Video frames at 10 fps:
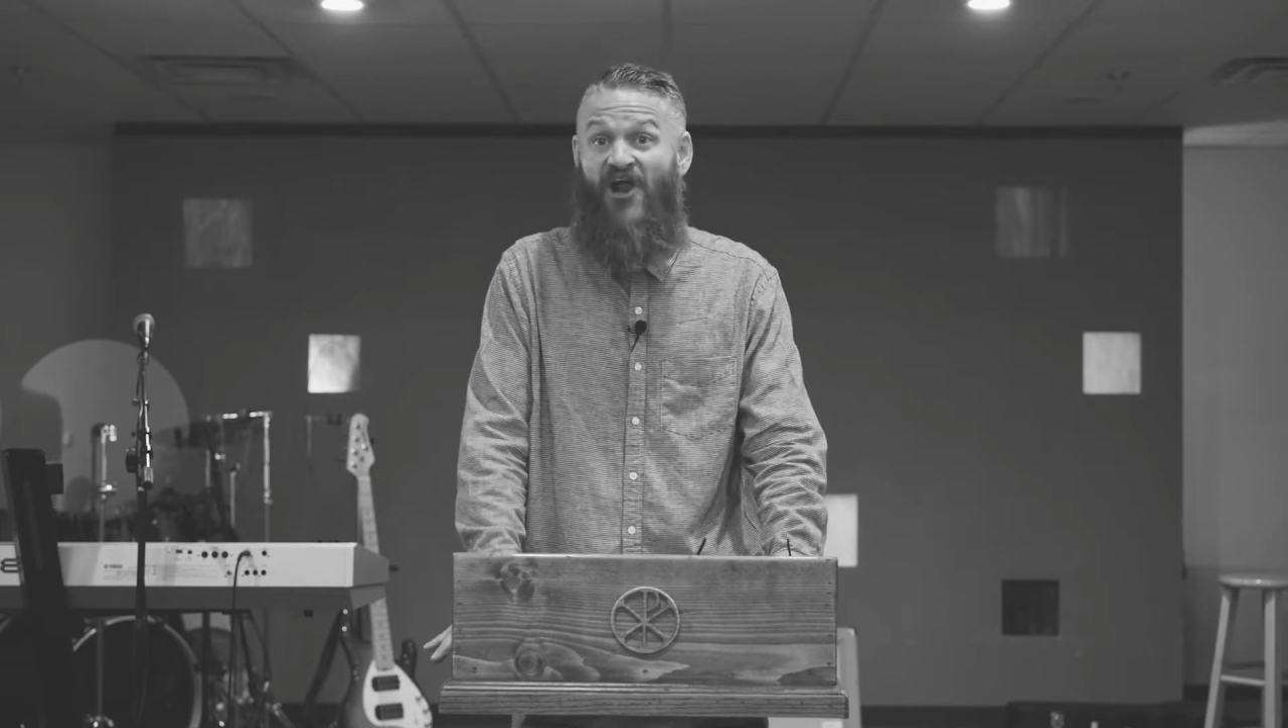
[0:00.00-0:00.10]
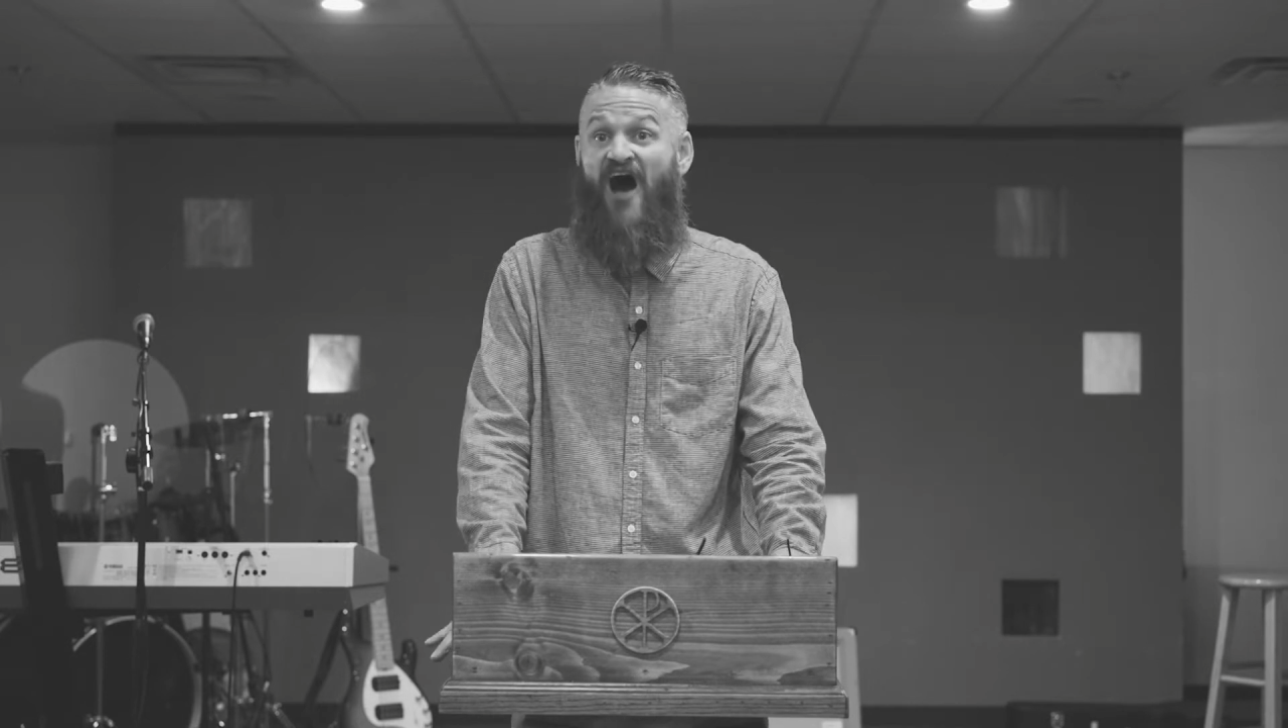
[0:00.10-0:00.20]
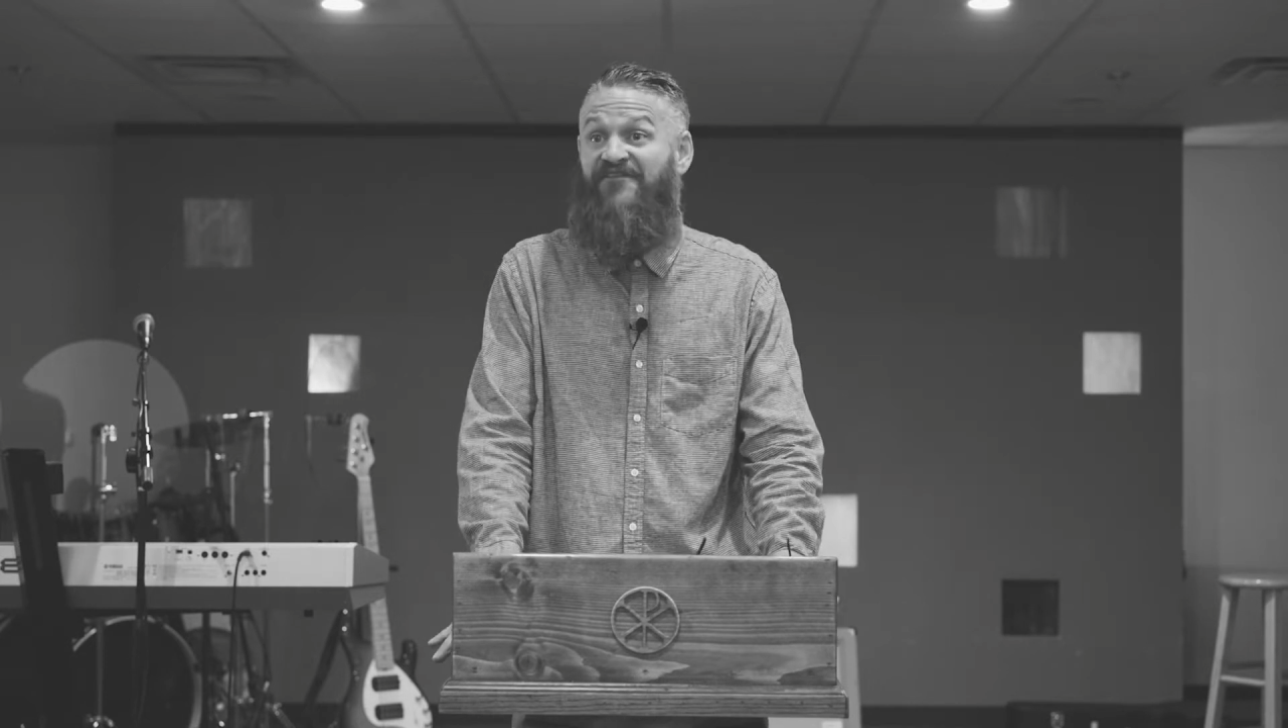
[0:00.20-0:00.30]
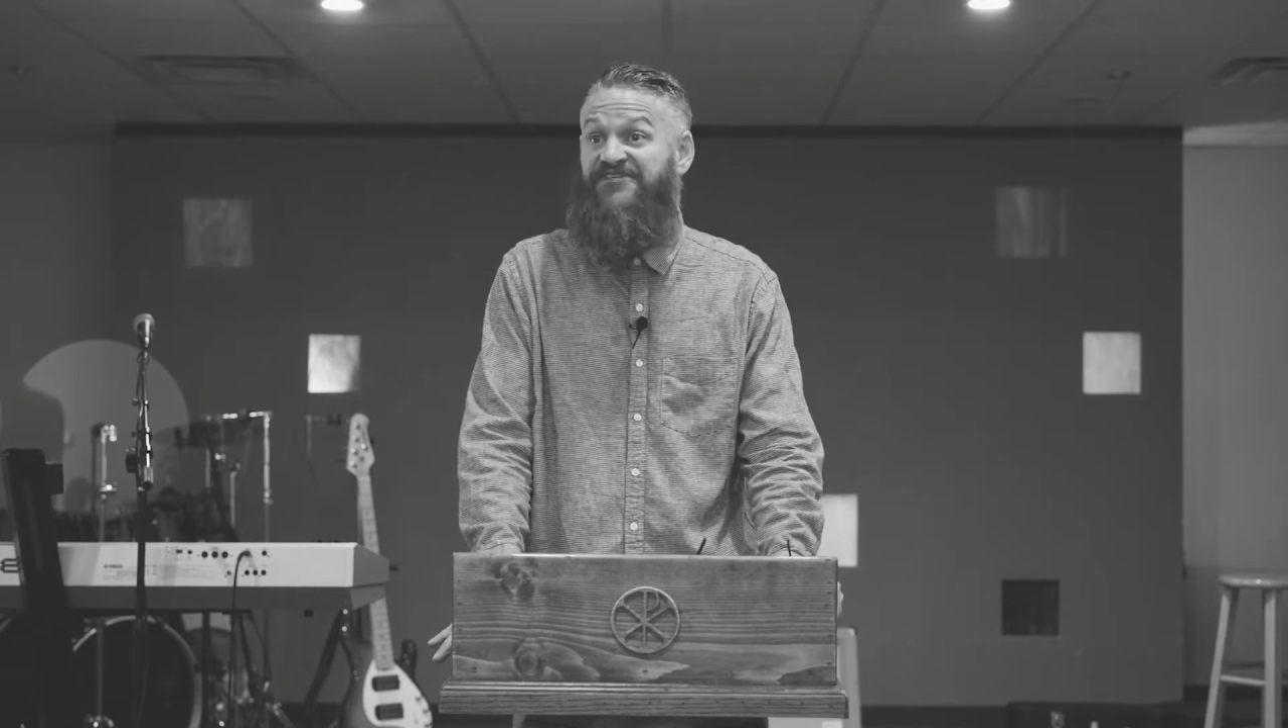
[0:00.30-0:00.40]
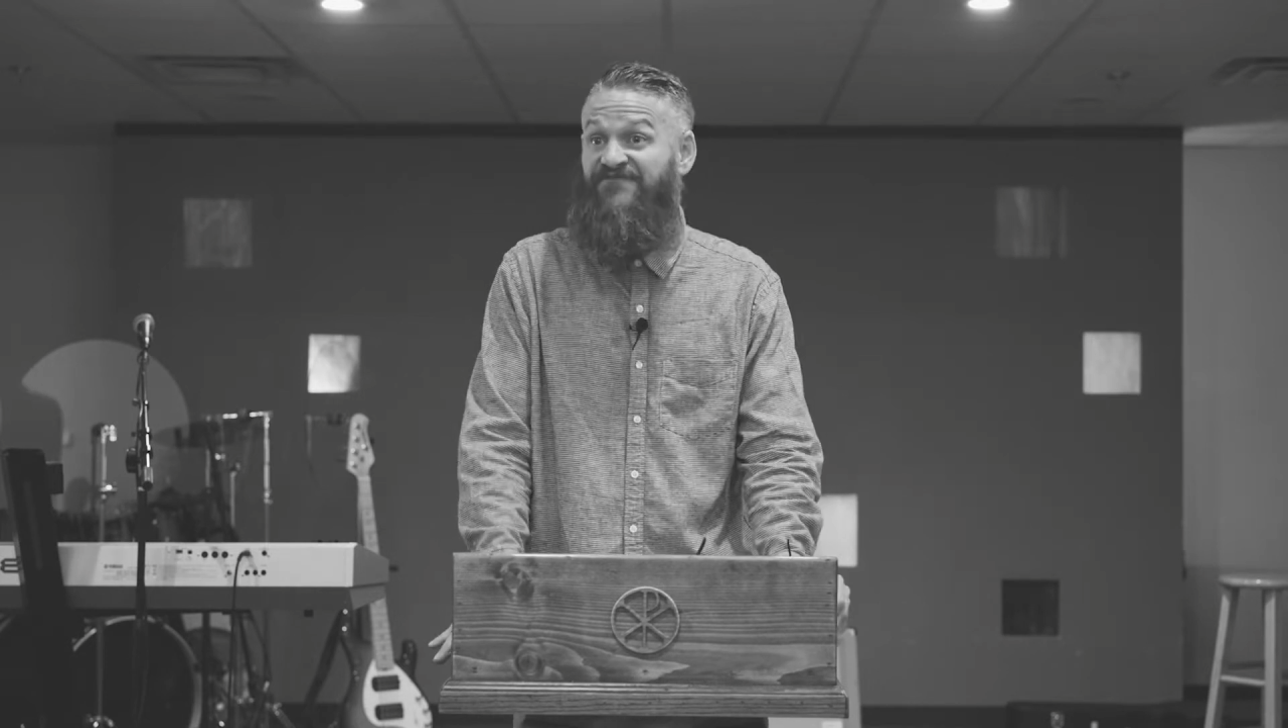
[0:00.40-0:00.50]

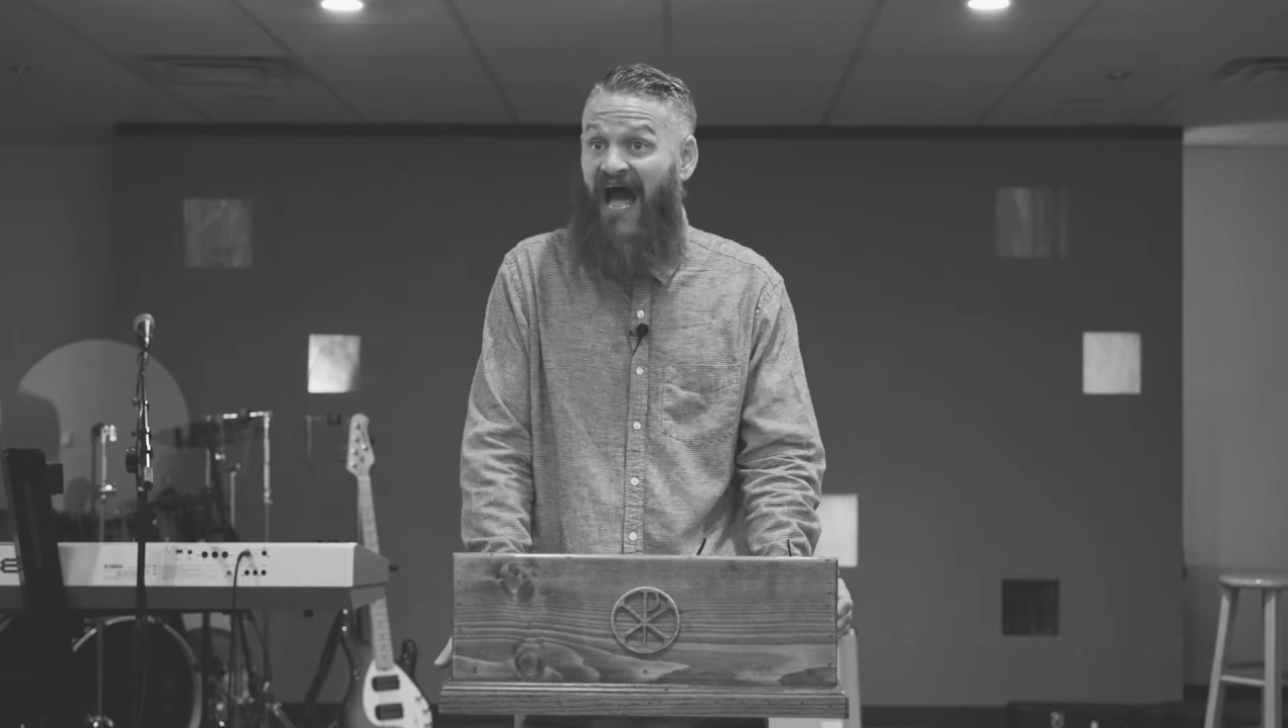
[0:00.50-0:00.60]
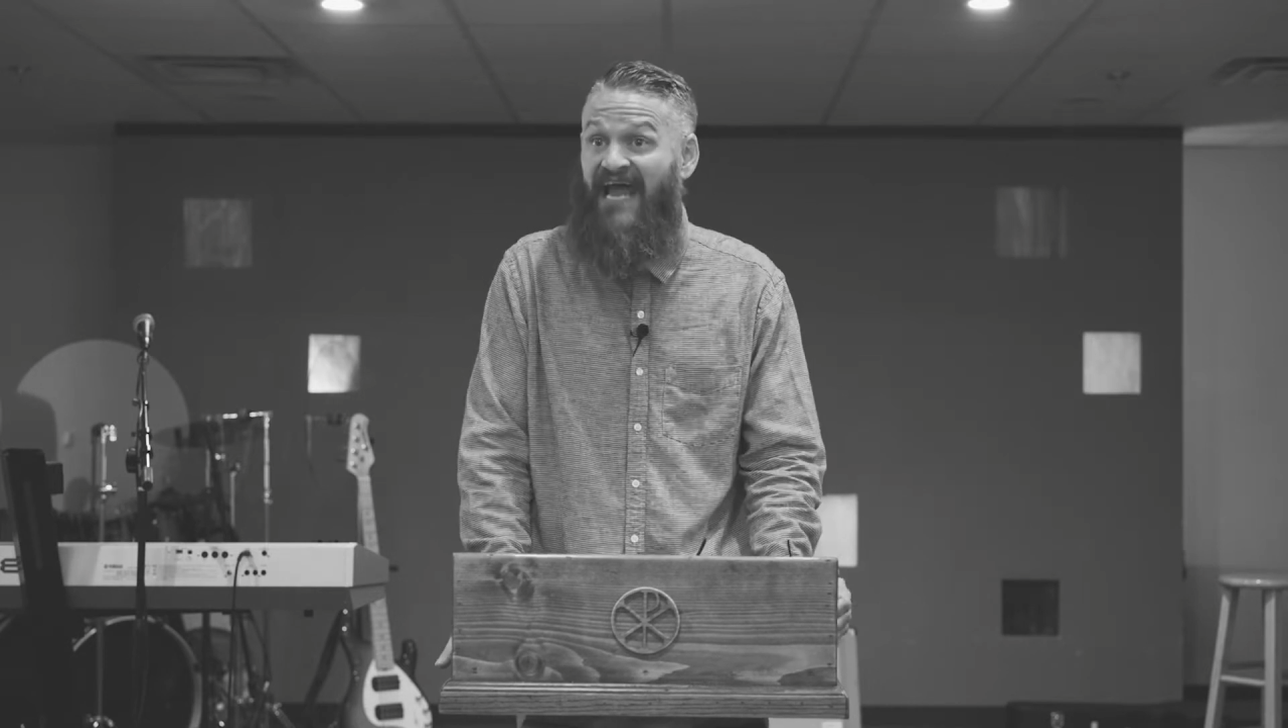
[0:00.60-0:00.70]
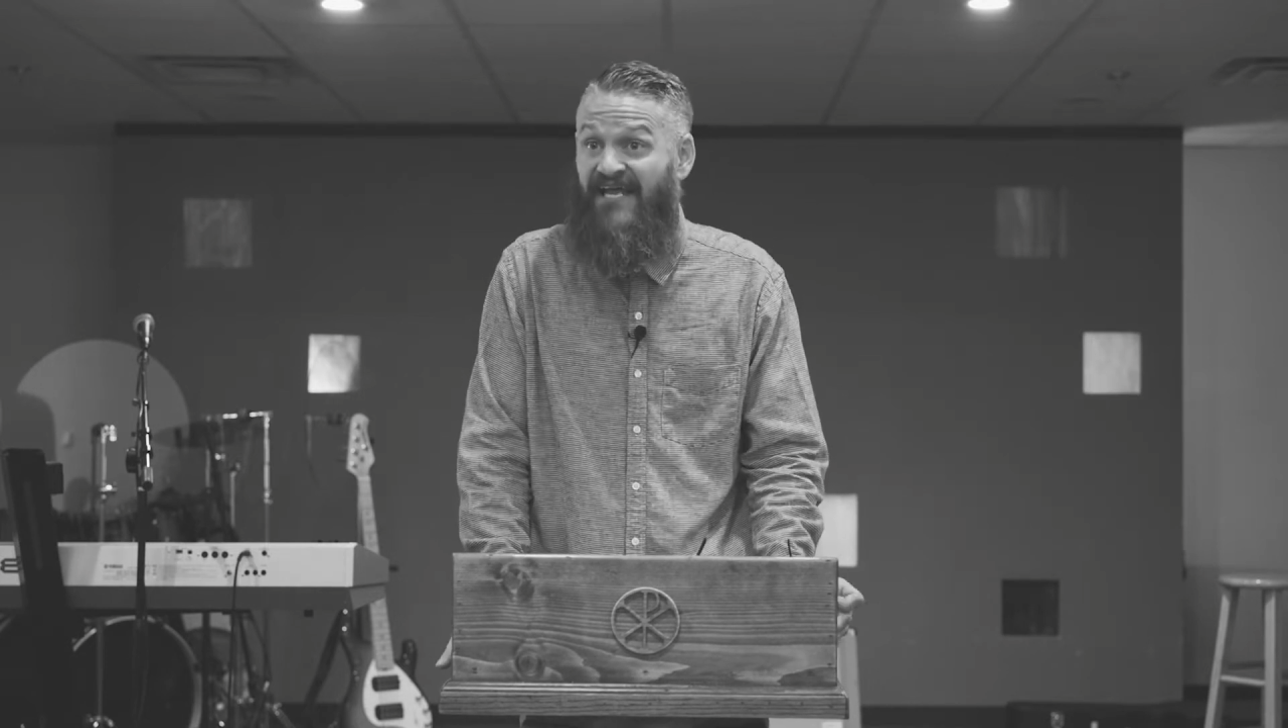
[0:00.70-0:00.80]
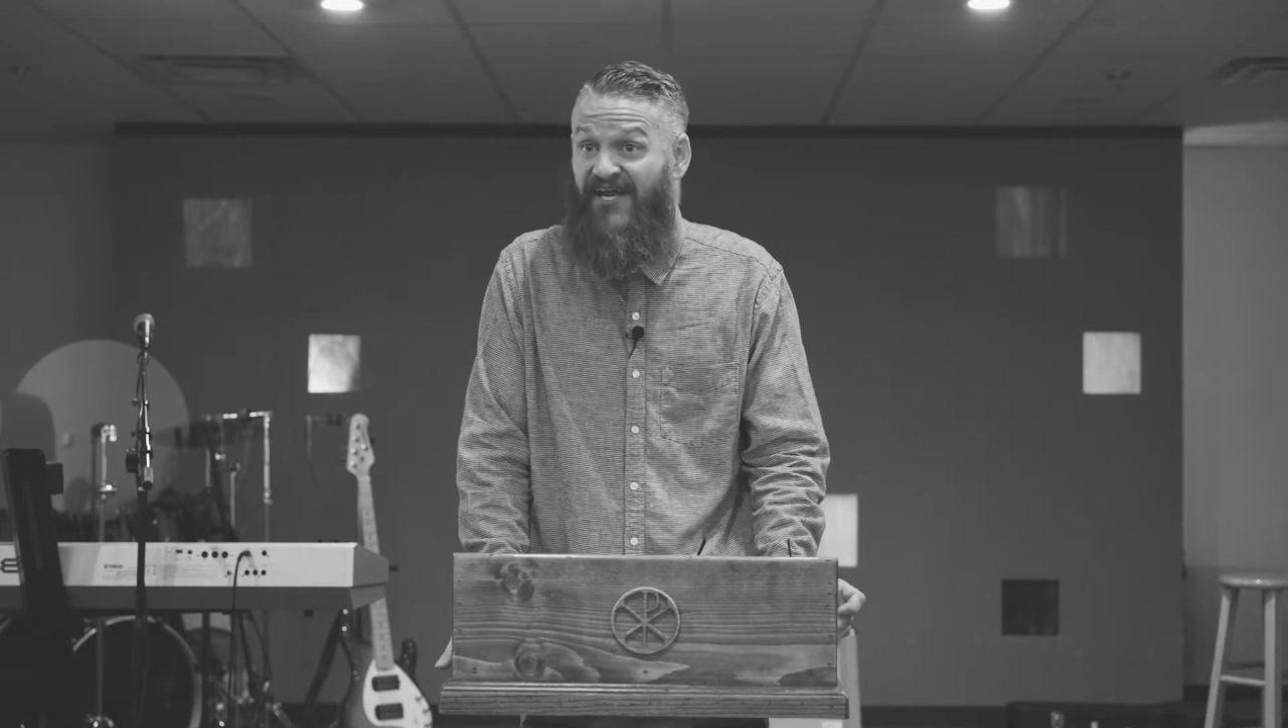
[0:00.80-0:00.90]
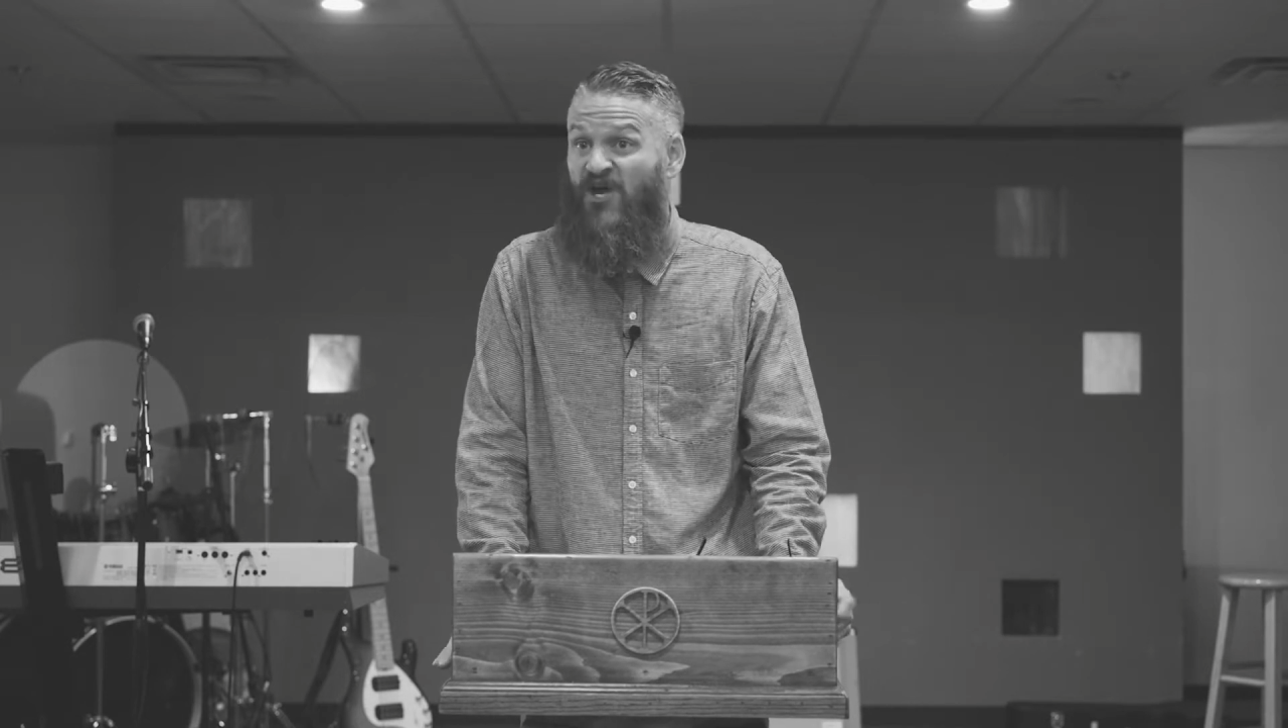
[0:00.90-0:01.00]
off is
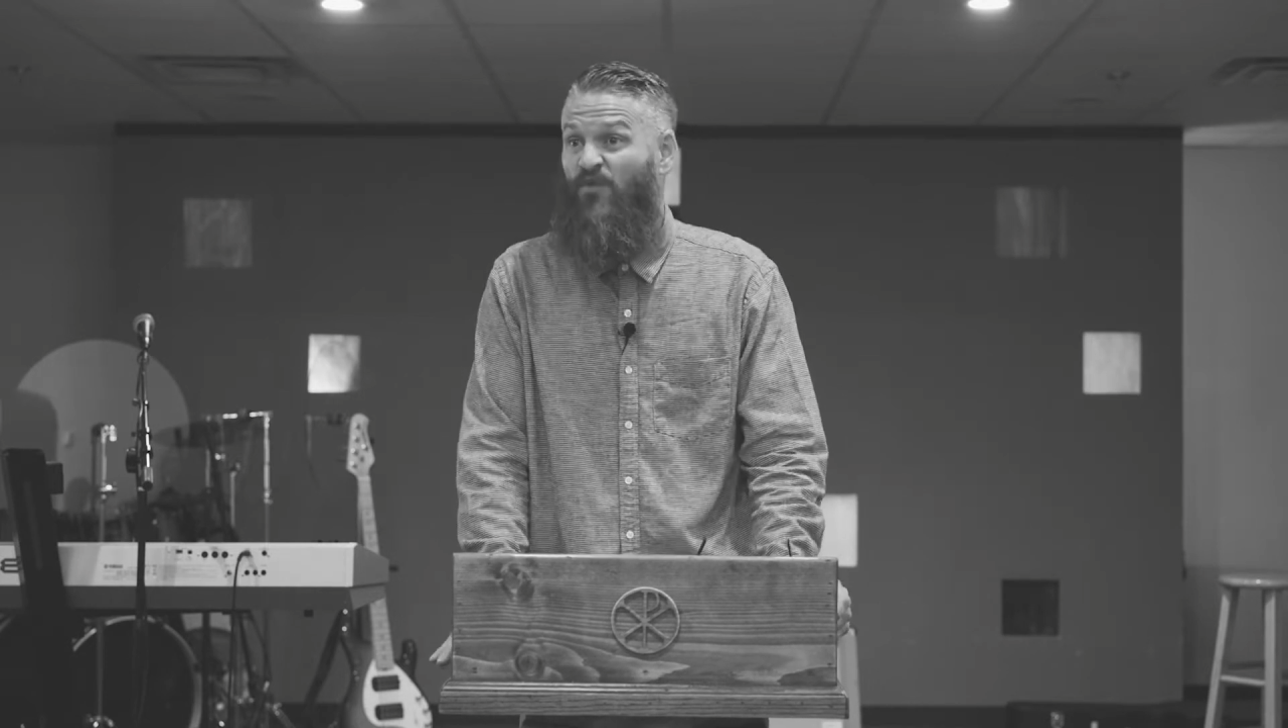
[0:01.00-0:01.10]
violent.